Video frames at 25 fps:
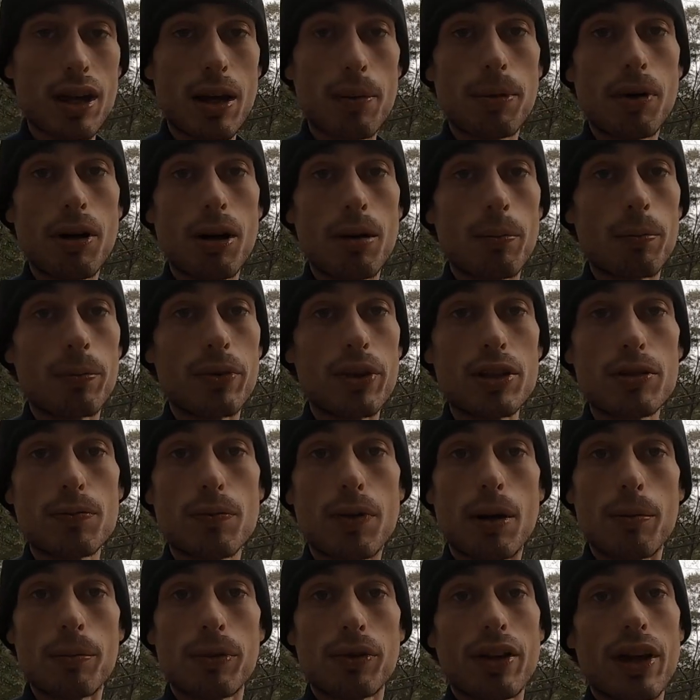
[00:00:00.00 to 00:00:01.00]
that pump. These
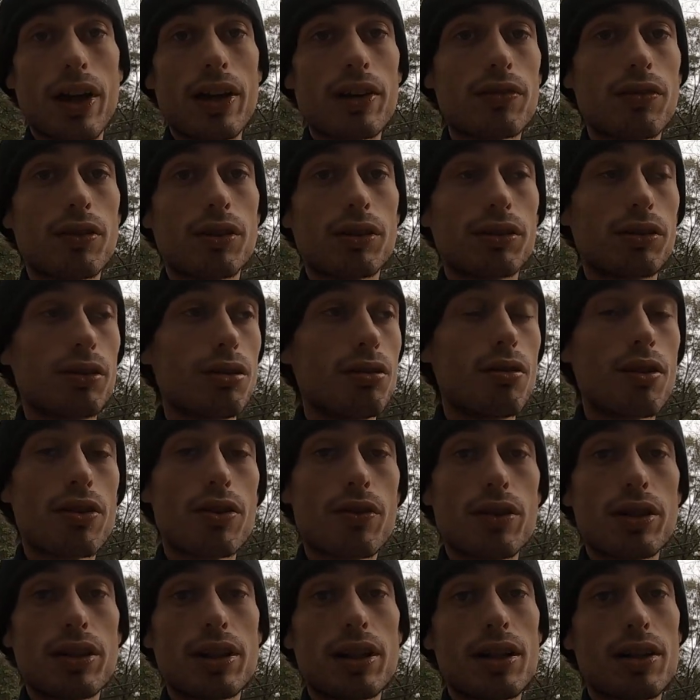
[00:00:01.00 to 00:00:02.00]
pumps last for 2 to
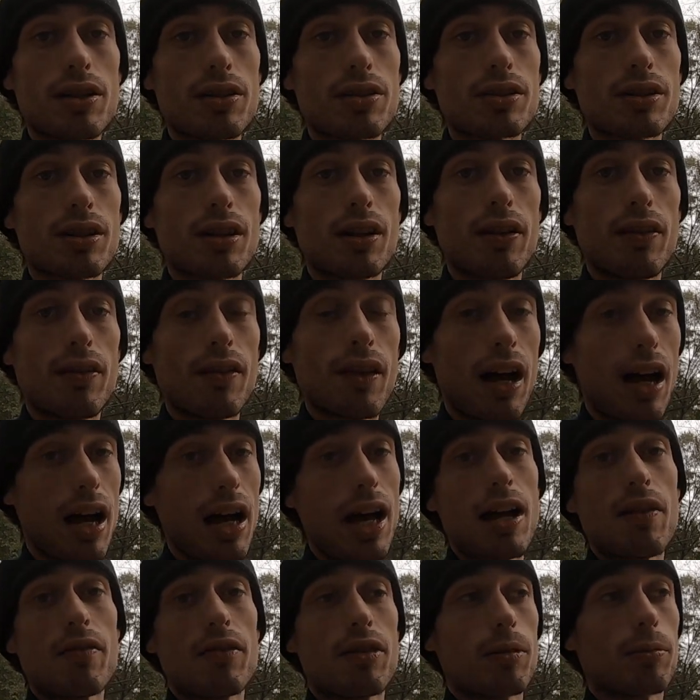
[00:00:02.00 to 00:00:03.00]
3 years. I
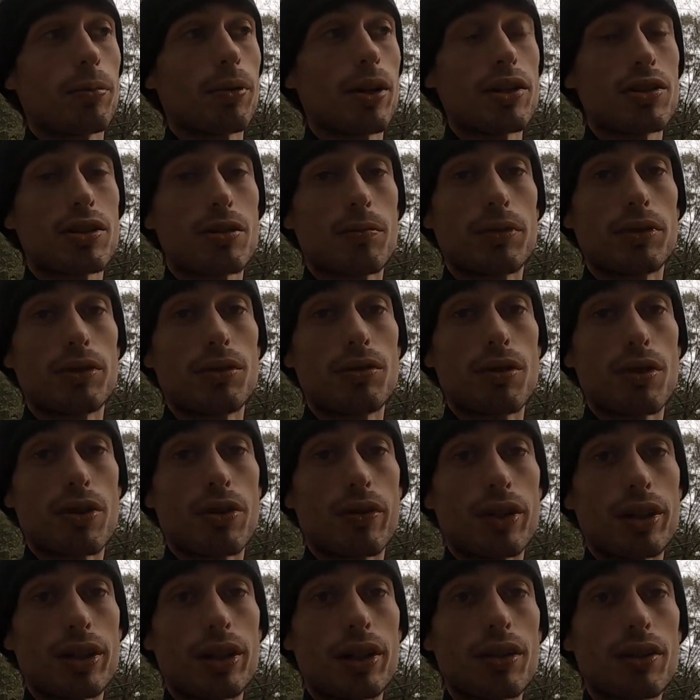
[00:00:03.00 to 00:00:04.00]
haven't replaced them in 2 to
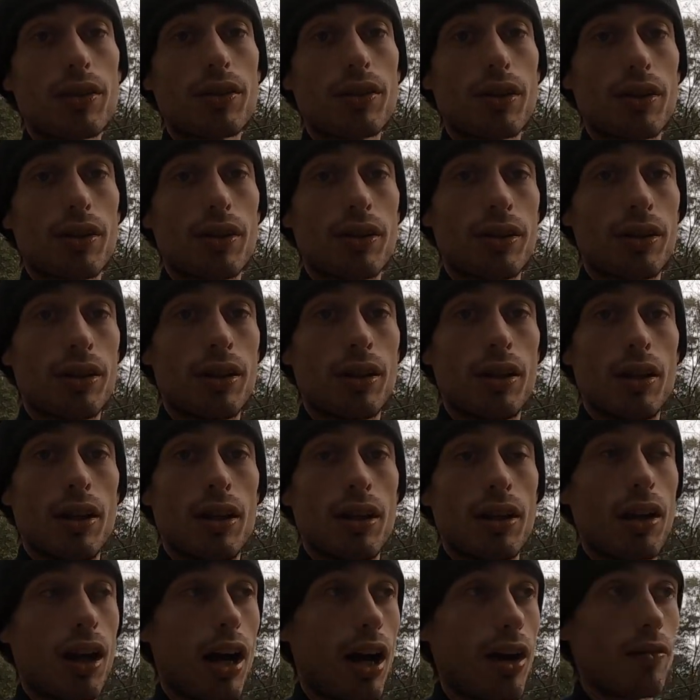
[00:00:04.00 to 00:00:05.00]
3 years.
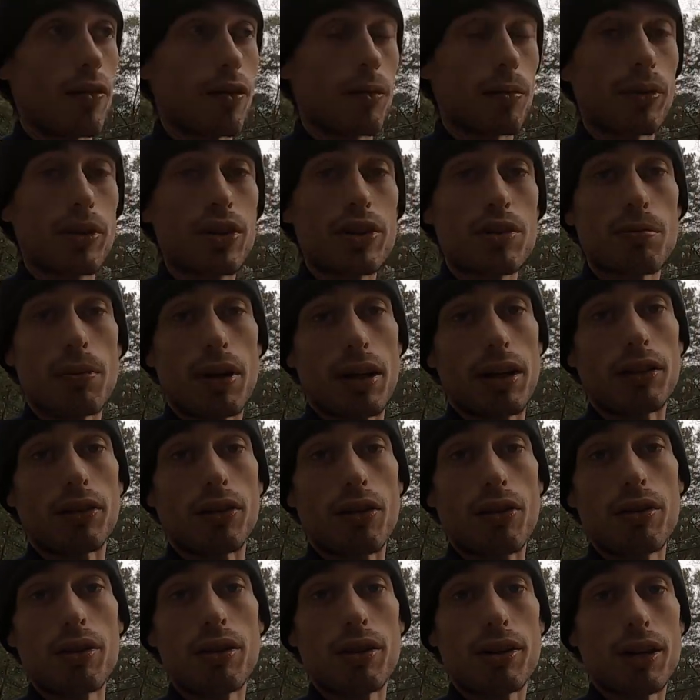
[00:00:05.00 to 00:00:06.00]
I've replaced my
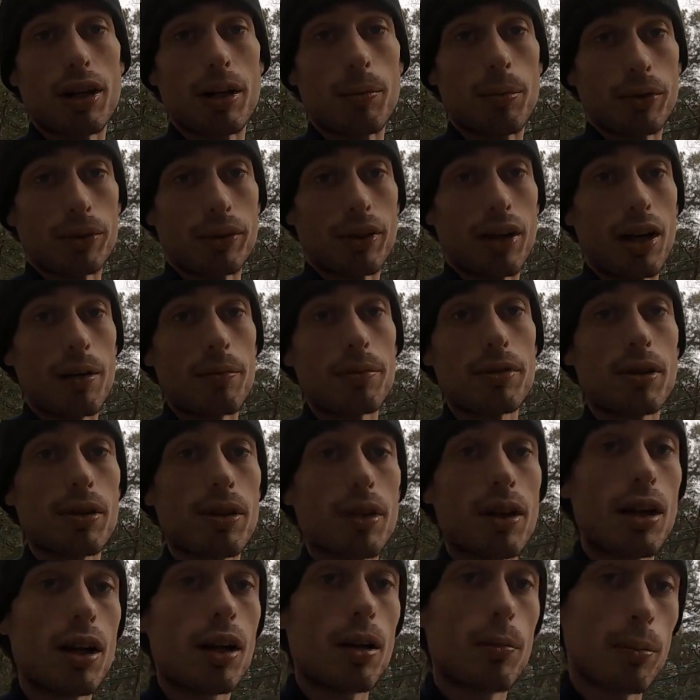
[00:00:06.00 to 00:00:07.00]
unloader a couple times,
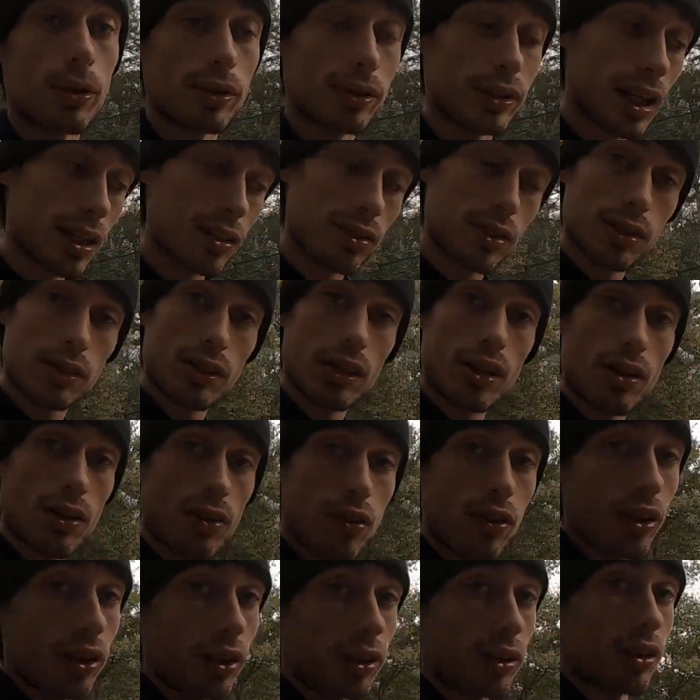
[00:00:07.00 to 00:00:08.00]
but that's another
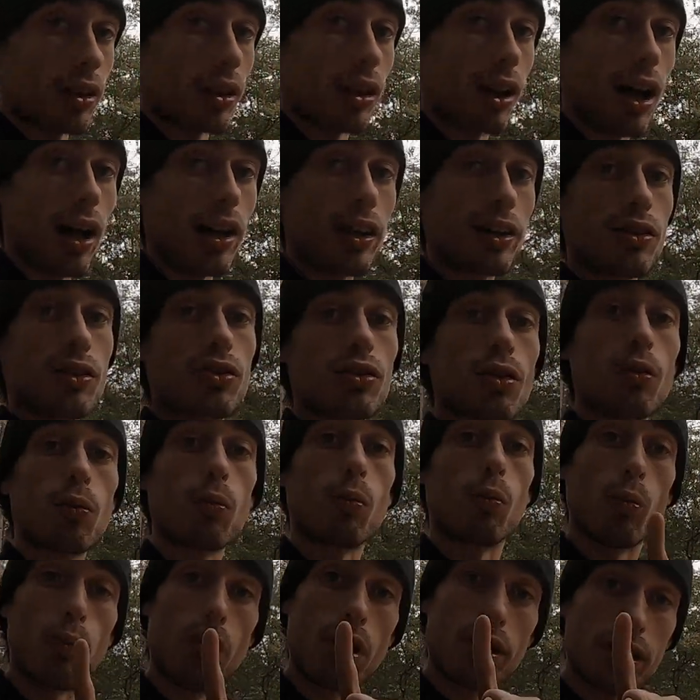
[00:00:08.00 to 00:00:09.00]
thing. I use
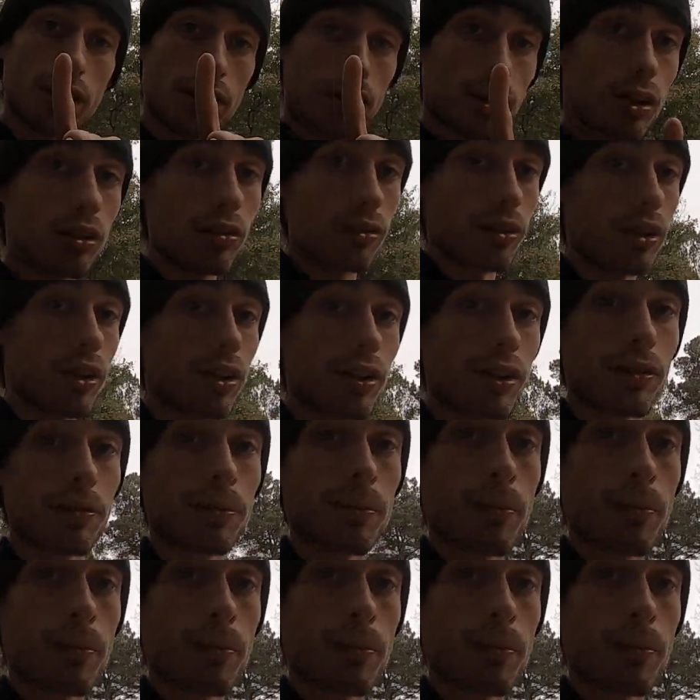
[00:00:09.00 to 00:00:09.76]
one unloader.